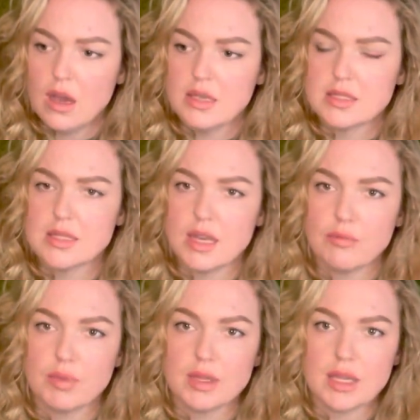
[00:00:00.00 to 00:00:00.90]
set
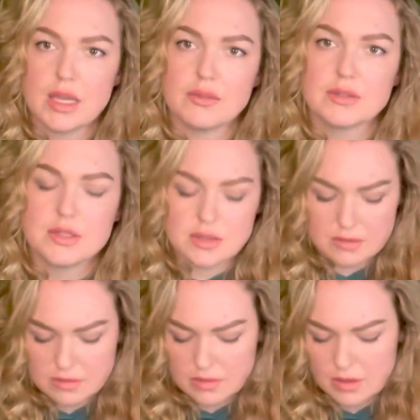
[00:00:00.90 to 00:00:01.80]
of beliefs.
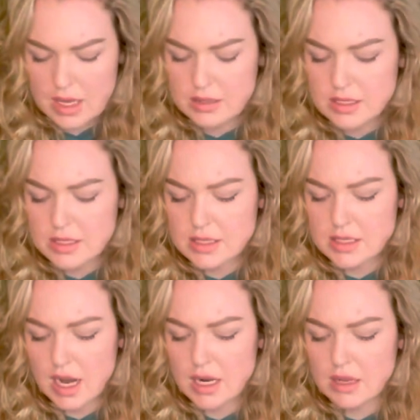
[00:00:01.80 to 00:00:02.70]
And this is
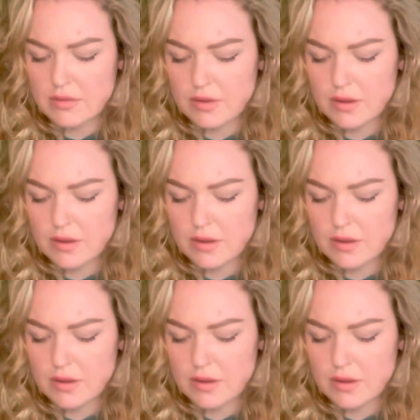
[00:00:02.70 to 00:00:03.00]
kind of